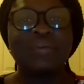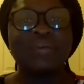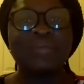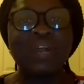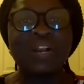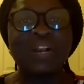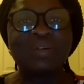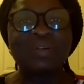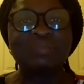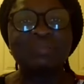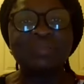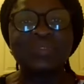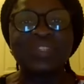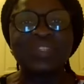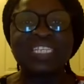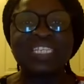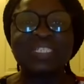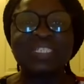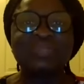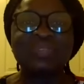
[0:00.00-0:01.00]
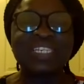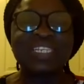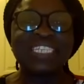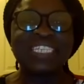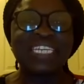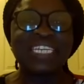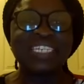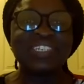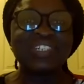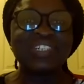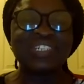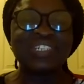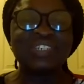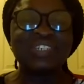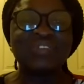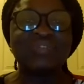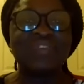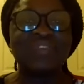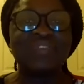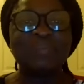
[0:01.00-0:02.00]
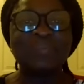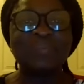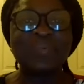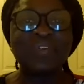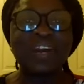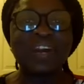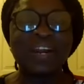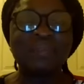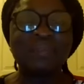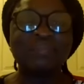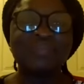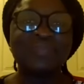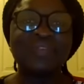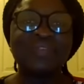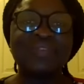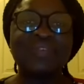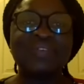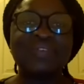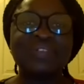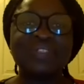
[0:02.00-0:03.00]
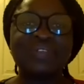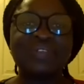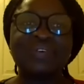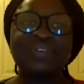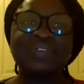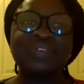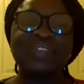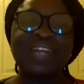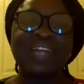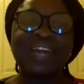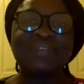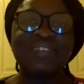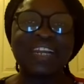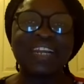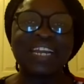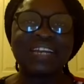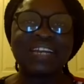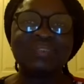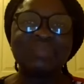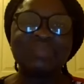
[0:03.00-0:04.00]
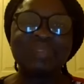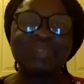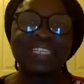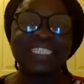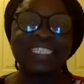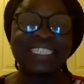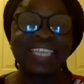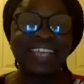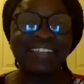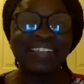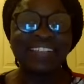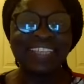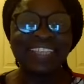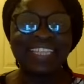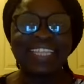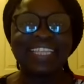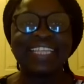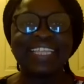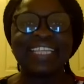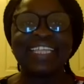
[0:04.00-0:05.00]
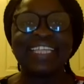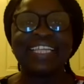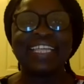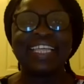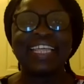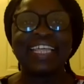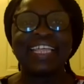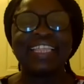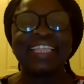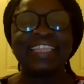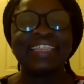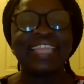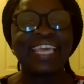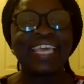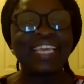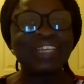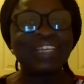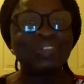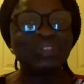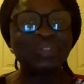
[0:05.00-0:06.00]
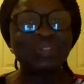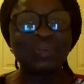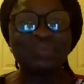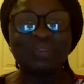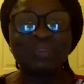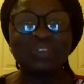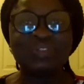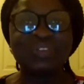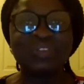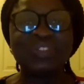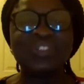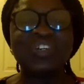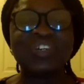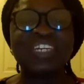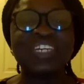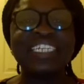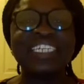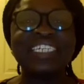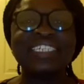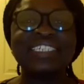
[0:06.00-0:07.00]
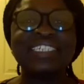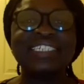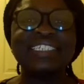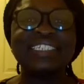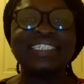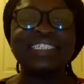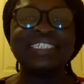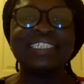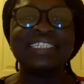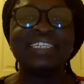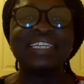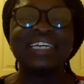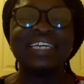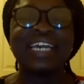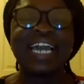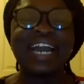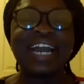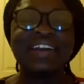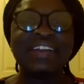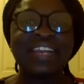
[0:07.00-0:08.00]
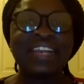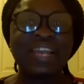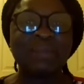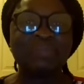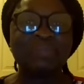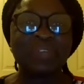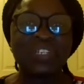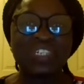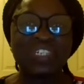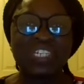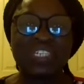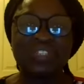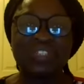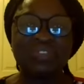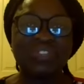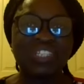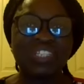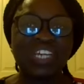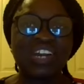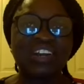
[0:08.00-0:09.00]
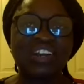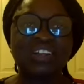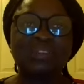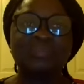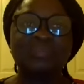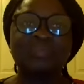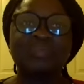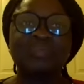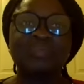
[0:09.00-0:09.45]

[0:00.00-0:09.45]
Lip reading: Welcome to this week's edition of our program focused on African women's health. Thank you so much for joining. I really appreciate your time.